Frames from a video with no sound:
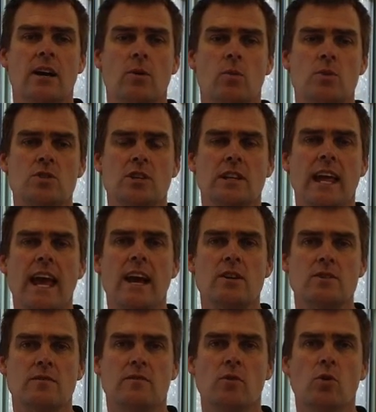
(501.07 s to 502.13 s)
which
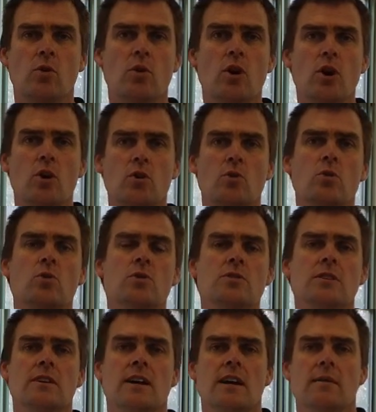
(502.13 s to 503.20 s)
allows for
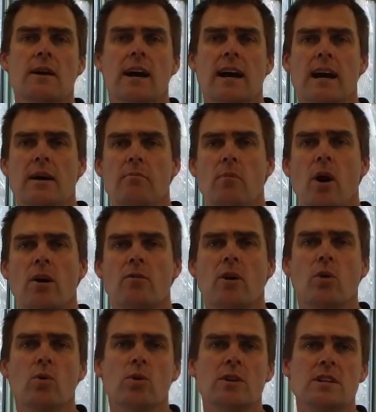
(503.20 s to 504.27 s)
good
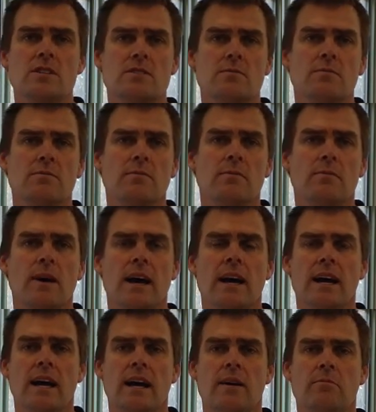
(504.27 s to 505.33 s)
microorganism
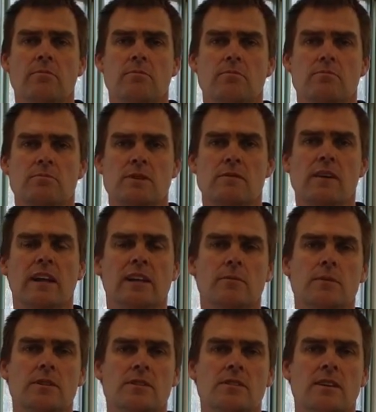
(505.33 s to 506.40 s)

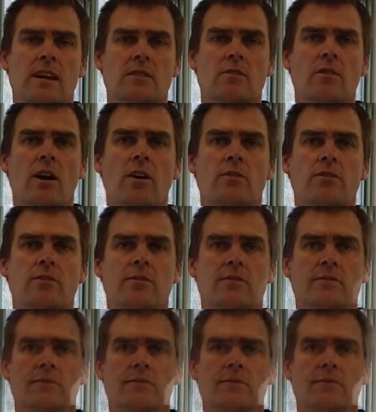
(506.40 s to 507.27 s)
development and growth.